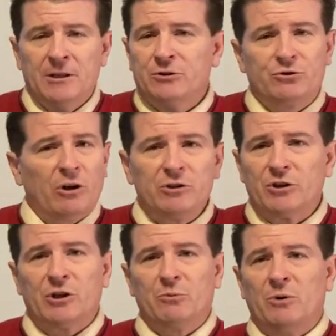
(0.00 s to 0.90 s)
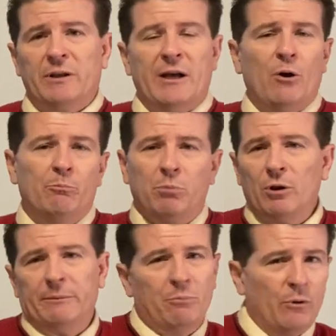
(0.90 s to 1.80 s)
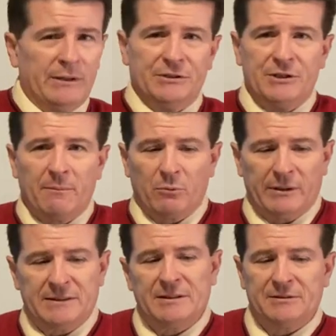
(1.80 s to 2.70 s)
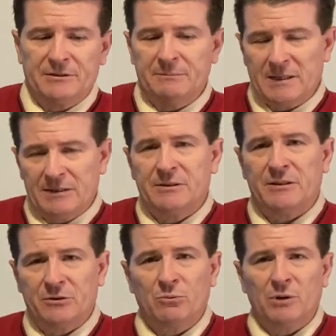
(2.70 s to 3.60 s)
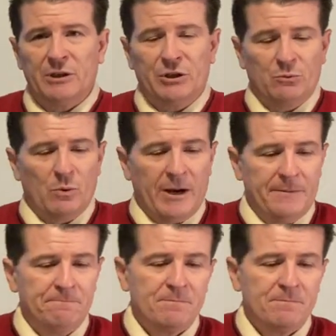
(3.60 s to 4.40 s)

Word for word: Structure can really help. Bullet points, numbering systems, that, that's a really good way.